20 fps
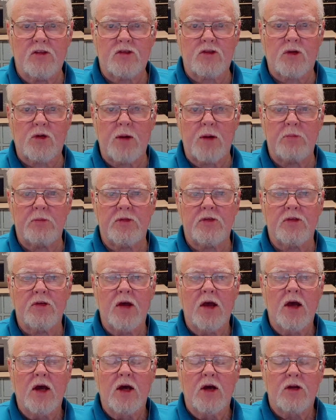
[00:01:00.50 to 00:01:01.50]
scripts
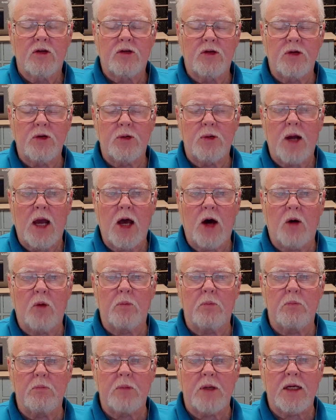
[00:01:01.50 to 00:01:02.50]
to
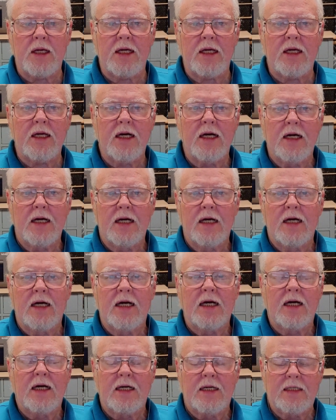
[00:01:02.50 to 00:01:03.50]
help me
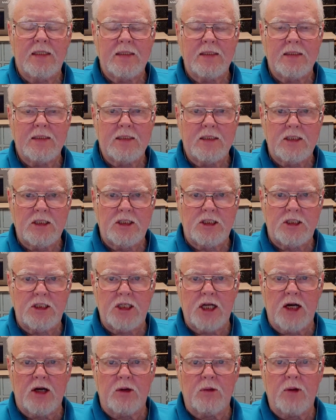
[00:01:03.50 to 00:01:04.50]

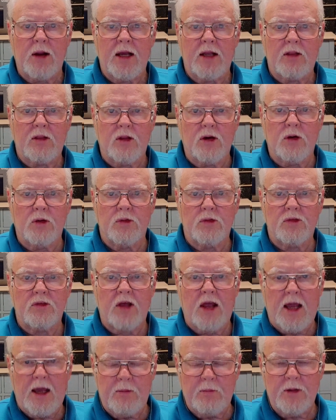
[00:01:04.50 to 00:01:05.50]
generate those
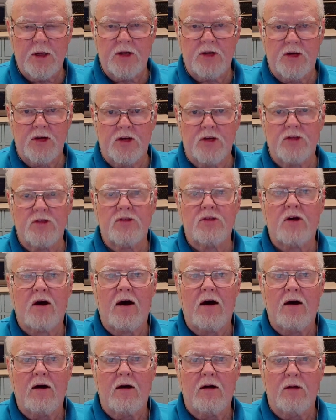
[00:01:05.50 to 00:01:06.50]
images,
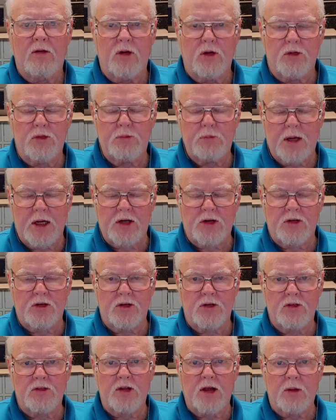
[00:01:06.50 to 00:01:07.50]
those
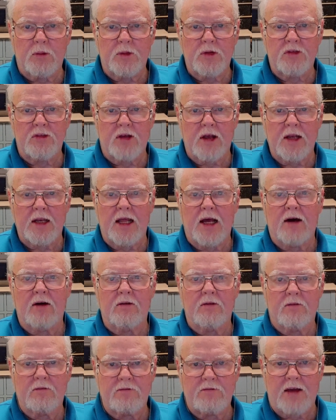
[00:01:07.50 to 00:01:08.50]
pictures that we send
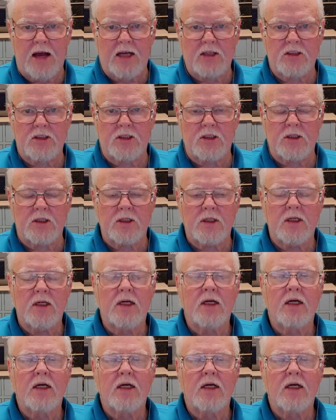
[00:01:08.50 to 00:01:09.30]
out faster.